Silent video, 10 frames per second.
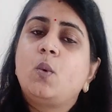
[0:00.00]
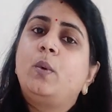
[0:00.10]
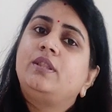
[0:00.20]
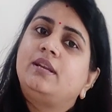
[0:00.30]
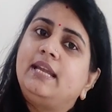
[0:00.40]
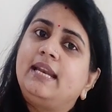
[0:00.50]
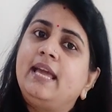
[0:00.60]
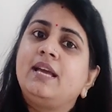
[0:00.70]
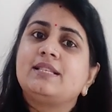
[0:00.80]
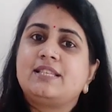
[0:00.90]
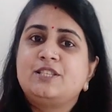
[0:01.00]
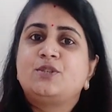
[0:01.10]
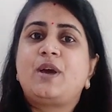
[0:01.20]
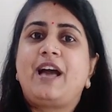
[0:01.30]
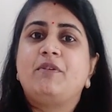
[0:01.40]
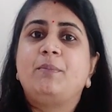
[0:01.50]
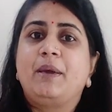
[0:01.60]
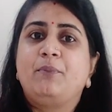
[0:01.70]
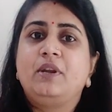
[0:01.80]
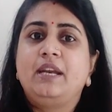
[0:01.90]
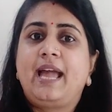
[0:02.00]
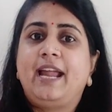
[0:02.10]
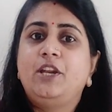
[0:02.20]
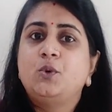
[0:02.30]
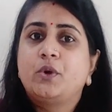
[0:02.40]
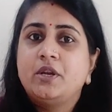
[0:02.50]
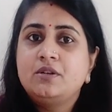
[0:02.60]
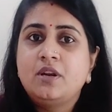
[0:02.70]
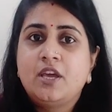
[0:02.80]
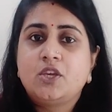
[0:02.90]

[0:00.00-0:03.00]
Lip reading: With reading, since you have a paper in hand,